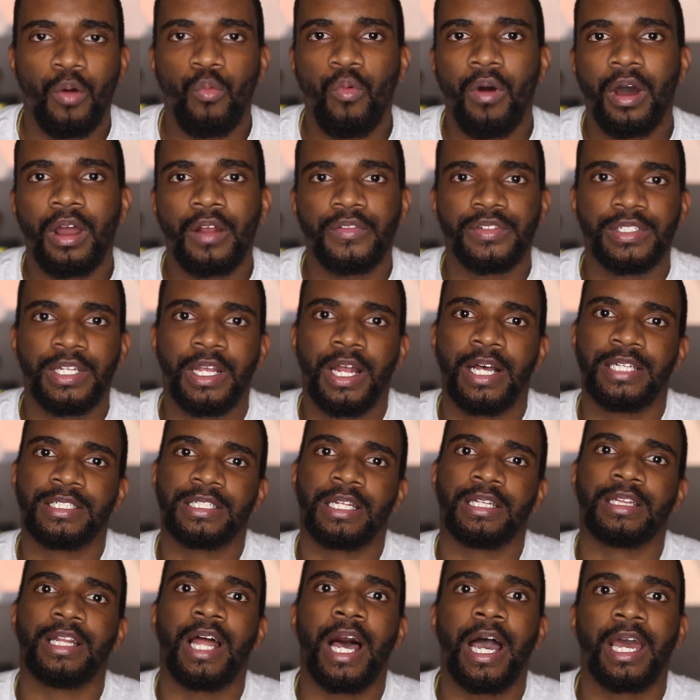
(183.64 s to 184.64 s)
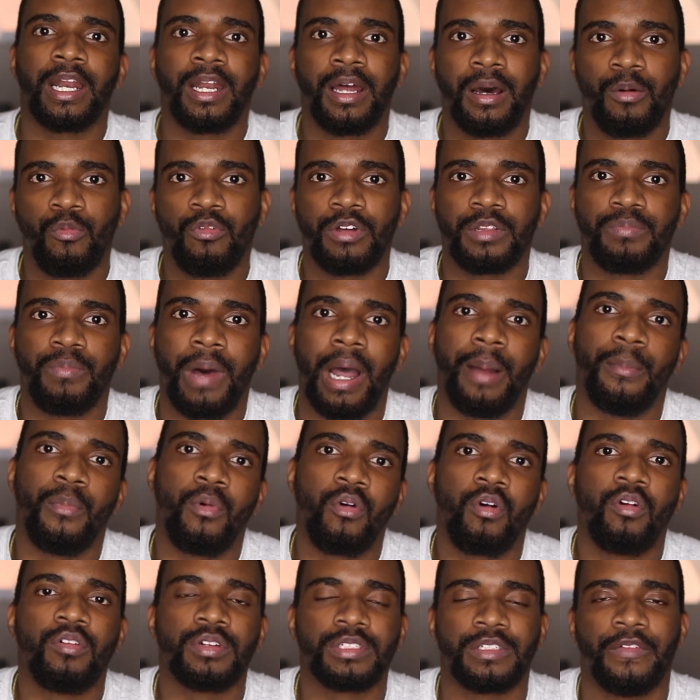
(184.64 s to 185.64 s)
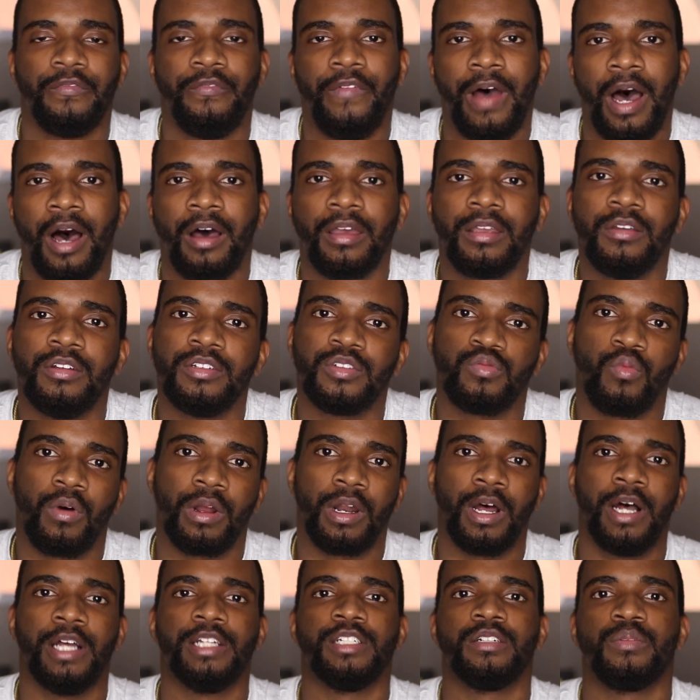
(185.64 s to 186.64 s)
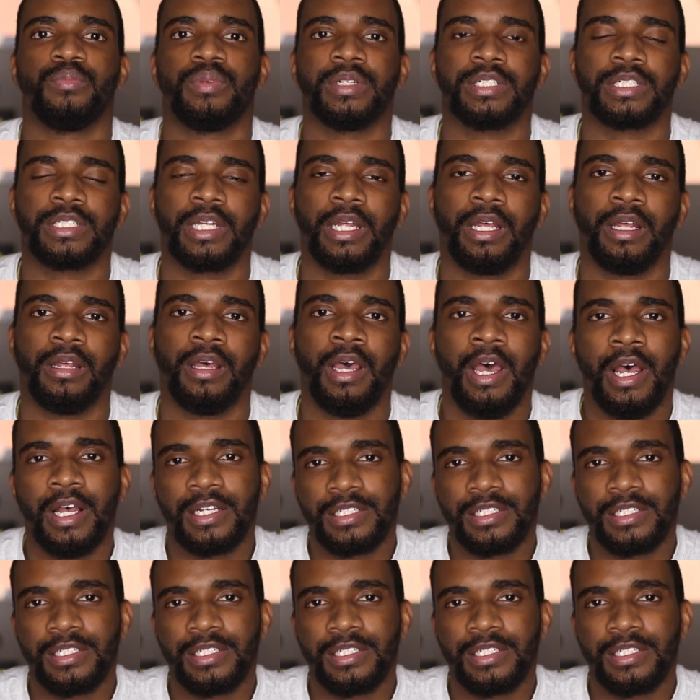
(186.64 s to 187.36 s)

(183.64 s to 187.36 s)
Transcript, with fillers: what if she doesn't line up with my morals and values one hundred percent?